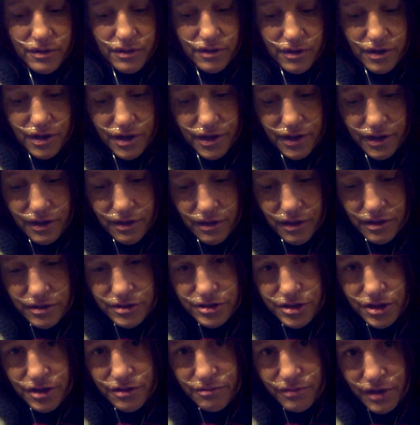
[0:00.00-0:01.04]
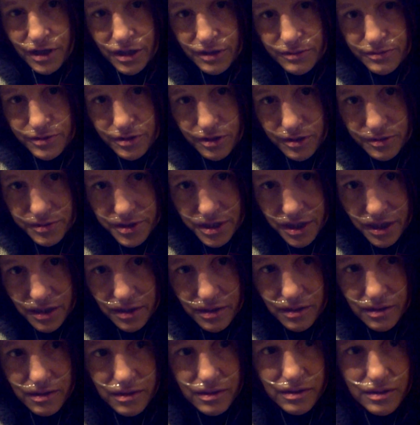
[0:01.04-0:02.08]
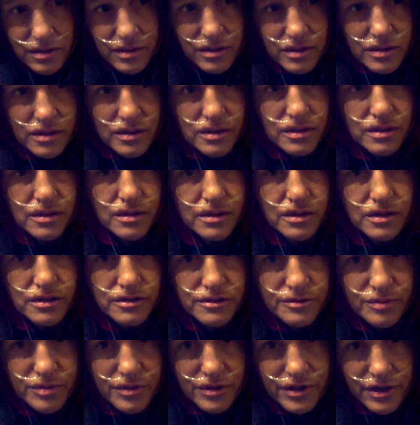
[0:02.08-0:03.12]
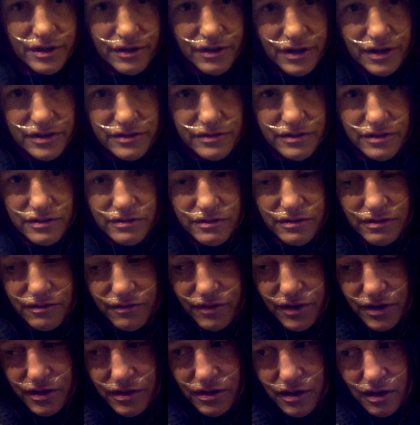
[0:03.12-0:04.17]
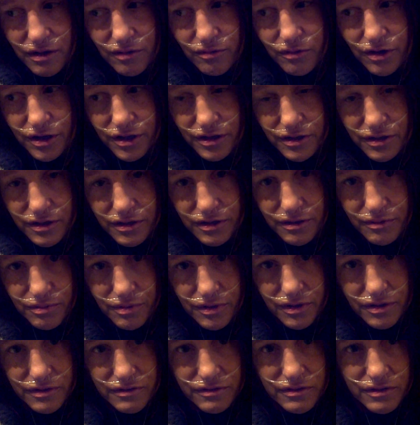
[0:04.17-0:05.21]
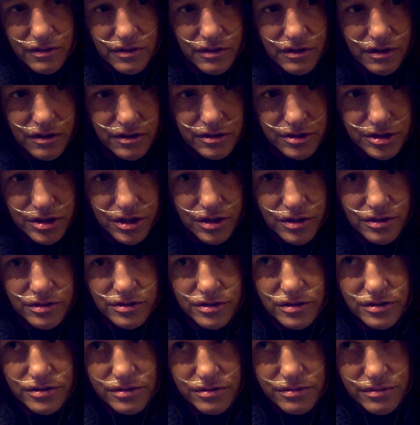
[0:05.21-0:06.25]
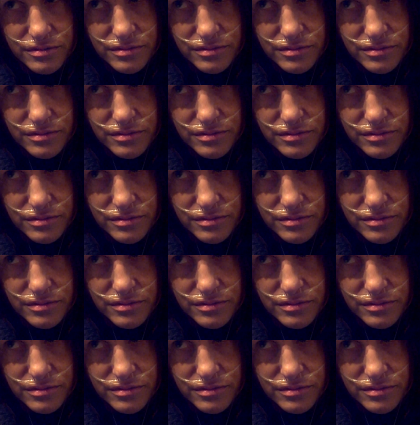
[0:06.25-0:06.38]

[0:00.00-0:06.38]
chronic nausea and malabsorption and atypical anorexia and stuff, like not wanting to eat because of the nausea and just